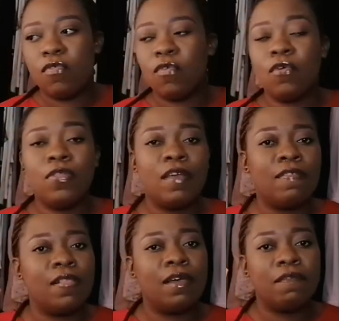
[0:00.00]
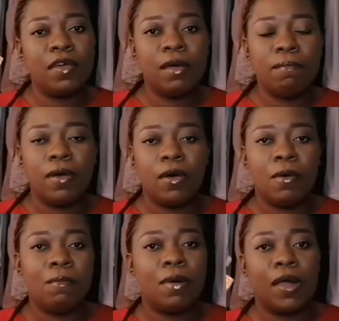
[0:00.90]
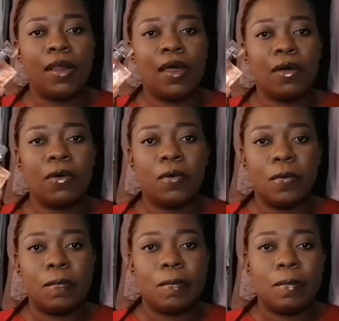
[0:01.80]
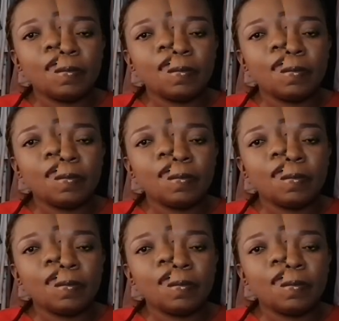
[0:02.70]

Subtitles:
So that's La Vie Belle by Lancome.